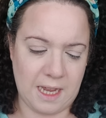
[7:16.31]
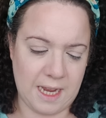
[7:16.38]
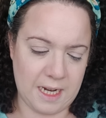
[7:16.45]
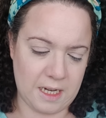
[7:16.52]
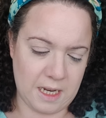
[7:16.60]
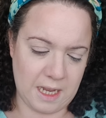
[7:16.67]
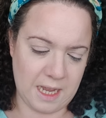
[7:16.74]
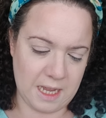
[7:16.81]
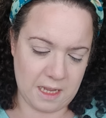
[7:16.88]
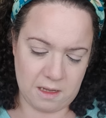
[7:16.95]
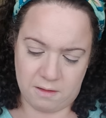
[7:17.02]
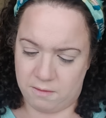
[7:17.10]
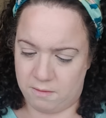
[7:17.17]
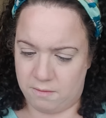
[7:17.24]
in
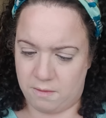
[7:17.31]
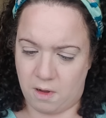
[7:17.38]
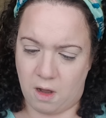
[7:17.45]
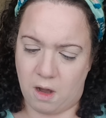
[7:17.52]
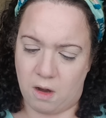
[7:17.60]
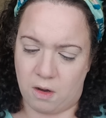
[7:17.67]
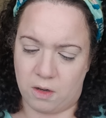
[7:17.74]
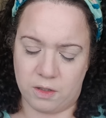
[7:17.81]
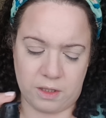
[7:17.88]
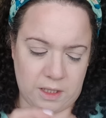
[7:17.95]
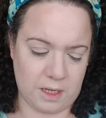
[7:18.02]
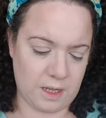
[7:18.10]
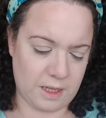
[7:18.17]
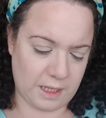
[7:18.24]

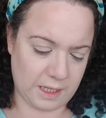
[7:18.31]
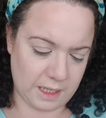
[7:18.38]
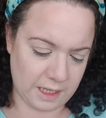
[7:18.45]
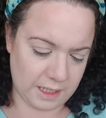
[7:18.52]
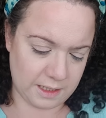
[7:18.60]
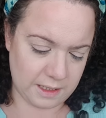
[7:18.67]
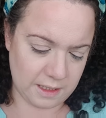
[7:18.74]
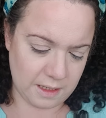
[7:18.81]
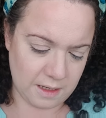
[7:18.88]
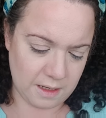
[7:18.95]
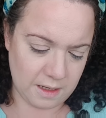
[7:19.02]
Heart, I think it is.